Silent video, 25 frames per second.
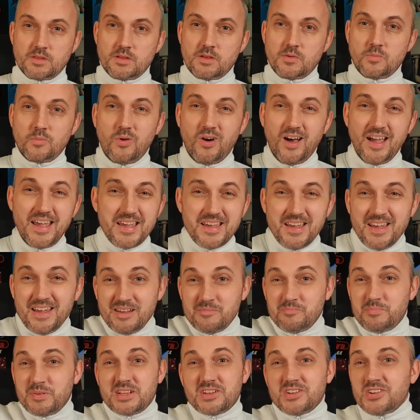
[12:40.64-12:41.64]
Why?
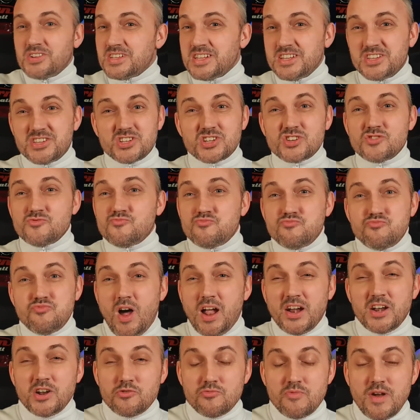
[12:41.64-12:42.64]
Because he'd just
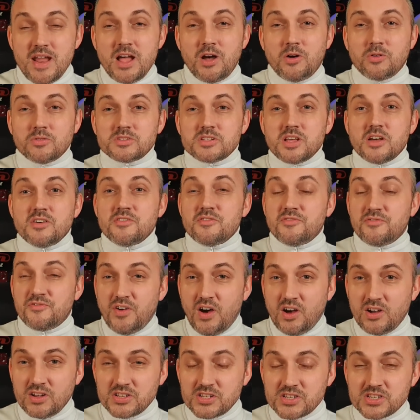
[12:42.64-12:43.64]
run around
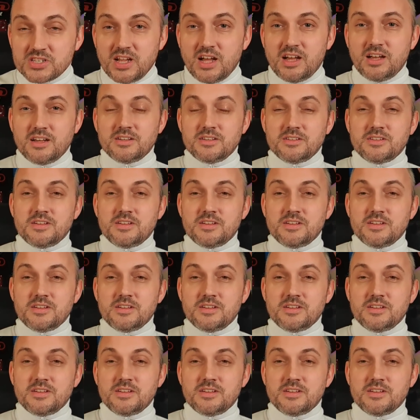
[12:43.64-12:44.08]
faster